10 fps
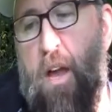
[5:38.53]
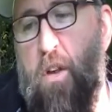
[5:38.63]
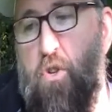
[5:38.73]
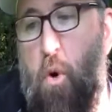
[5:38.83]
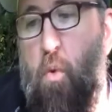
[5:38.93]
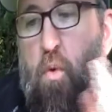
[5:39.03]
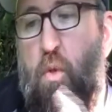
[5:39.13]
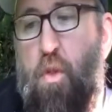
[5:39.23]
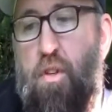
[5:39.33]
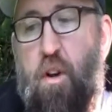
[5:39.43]
so
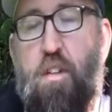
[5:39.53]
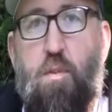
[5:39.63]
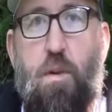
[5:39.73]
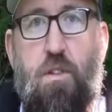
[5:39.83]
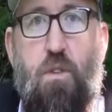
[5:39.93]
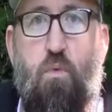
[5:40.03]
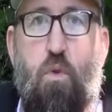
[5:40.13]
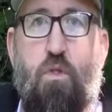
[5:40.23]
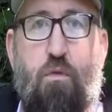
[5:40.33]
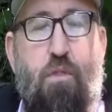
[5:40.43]
the Dark Conspiracy
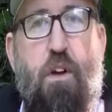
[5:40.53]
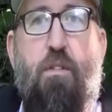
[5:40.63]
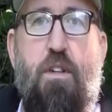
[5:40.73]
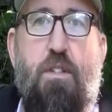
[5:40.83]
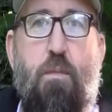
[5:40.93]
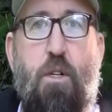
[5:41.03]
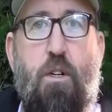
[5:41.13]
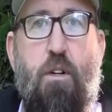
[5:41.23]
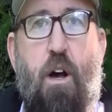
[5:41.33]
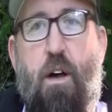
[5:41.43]
rules are very, very
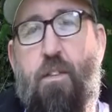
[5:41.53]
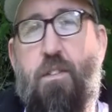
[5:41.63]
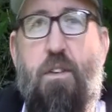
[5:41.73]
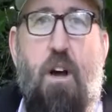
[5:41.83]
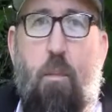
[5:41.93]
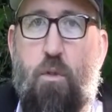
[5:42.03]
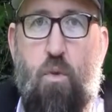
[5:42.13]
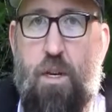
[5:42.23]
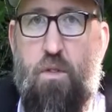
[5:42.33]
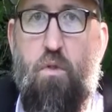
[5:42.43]
similar. There's a couple
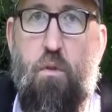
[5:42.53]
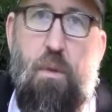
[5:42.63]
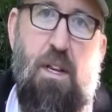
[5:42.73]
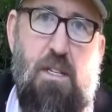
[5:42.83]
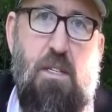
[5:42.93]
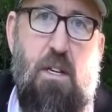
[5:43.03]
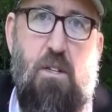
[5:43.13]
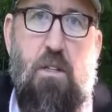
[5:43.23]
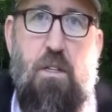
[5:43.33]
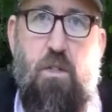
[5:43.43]
tweaks to them, but it's
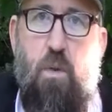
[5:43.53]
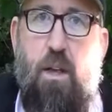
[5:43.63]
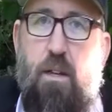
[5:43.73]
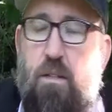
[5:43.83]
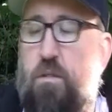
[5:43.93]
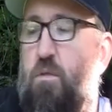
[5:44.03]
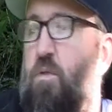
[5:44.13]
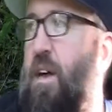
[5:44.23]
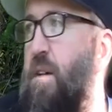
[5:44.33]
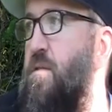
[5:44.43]
essentially the Twilight
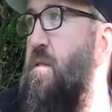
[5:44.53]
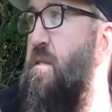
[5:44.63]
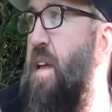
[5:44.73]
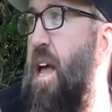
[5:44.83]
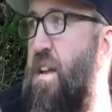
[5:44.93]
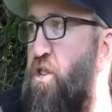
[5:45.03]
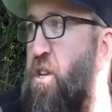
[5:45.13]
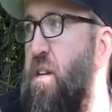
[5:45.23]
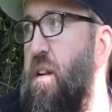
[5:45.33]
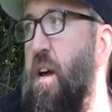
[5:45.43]
2000
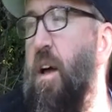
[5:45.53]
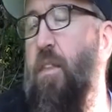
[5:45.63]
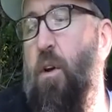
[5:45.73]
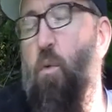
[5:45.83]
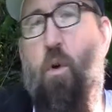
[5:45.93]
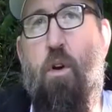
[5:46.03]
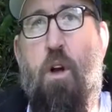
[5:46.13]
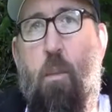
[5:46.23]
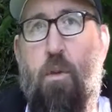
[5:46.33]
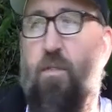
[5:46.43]
engine. There were a
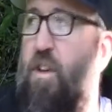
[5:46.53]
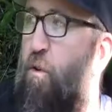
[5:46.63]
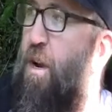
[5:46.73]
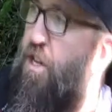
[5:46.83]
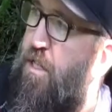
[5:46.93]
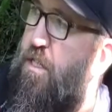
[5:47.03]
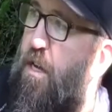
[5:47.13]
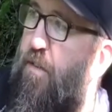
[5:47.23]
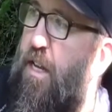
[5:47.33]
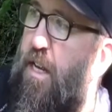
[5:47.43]
couple of iterations
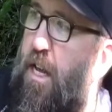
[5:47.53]
of it.